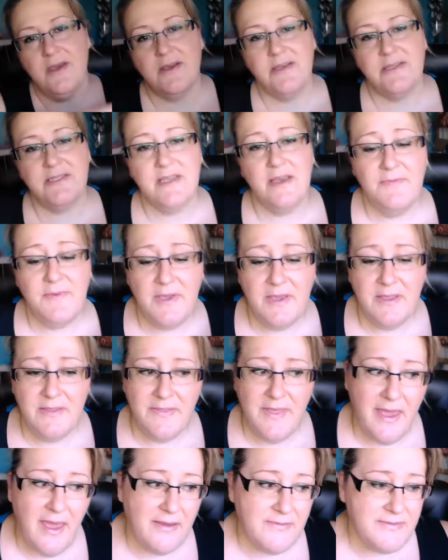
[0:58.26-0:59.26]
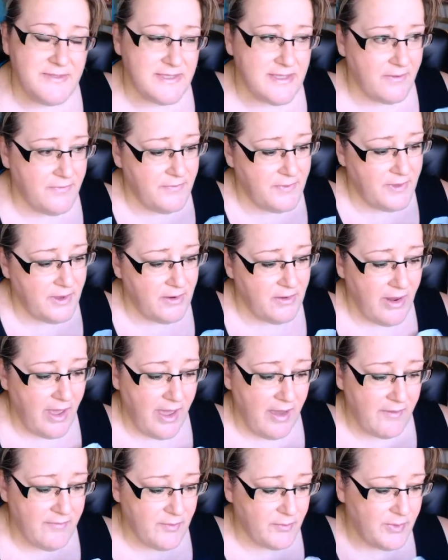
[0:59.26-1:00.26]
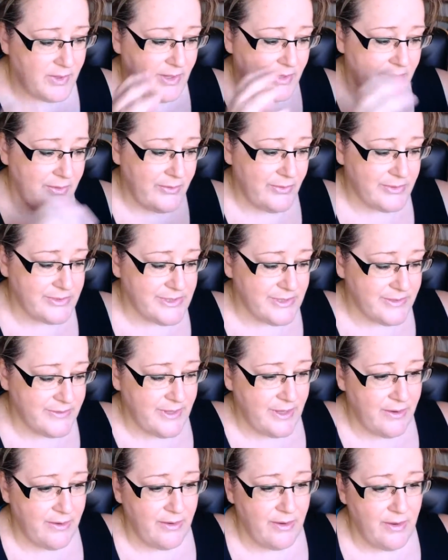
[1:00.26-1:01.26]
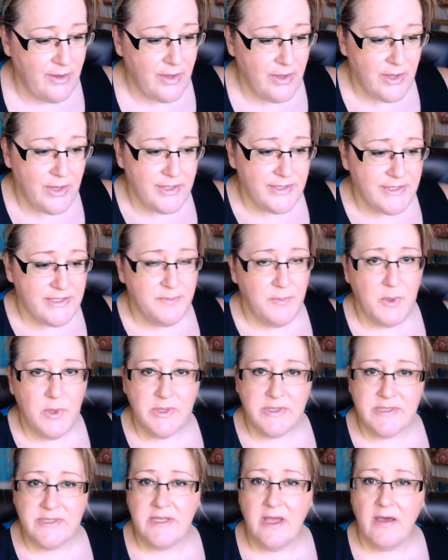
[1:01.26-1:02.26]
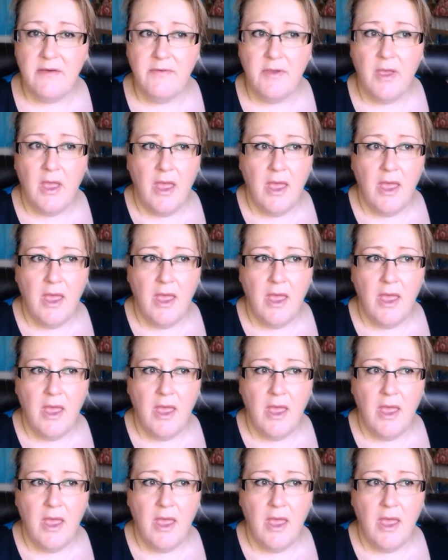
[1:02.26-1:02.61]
because I figured they have stuff there and I haven't really looked at their sports stuff.